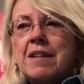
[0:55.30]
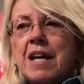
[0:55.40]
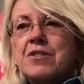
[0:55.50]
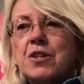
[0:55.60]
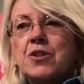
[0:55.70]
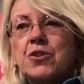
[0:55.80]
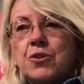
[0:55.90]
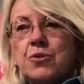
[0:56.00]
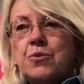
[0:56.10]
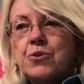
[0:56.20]
That's a
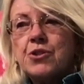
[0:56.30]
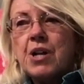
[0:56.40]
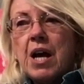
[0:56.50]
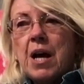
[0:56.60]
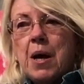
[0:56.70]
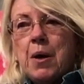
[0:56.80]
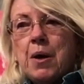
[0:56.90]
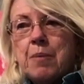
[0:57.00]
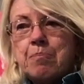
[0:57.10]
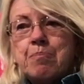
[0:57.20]
huge
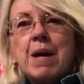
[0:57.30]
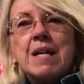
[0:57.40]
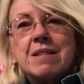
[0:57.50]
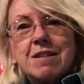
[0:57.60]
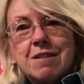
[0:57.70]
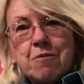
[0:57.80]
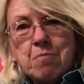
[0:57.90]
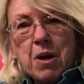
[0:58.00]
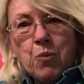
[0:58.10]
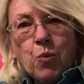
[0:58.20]
basis of
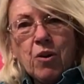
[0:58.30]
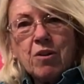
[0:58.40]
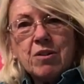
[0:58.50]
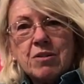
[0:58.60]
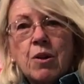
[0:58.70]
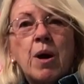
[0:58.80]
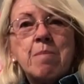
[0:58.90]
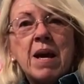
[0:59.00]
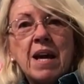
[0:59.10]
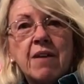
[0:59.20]
my work, though I
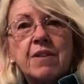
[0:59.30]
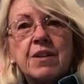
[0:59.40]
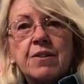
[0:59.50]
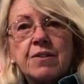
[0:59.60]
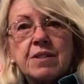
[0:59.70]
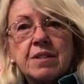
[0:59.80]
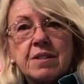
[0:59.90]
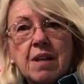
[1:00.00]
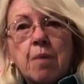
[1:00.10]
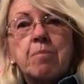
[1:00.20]
may have other
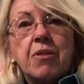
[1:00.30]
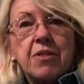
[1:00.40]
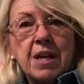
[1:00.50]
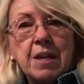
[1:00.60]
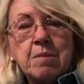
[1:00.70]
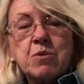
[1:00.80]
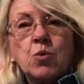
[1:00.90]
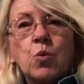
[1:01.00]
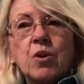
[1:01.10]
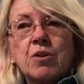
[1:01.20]
sub-themes
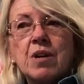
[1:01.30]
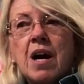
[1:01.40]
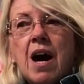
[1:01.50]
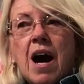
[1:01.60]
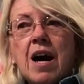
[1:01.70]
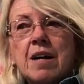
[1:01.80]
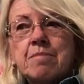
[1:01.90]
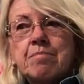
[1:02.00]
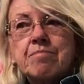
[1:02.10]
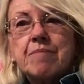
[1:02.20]
or
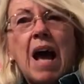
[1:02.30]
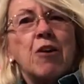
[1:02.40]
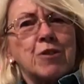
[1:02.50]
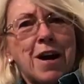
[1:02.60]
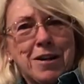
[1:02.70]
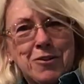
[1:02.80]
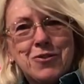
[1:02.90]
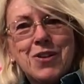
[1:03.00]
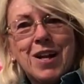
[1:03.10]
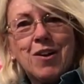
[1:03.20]

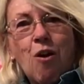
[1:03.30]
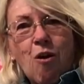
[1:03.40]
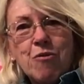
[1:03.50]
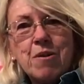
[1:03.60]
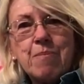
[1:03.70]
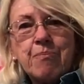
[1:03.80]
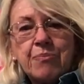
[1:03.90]
outliers, I call them.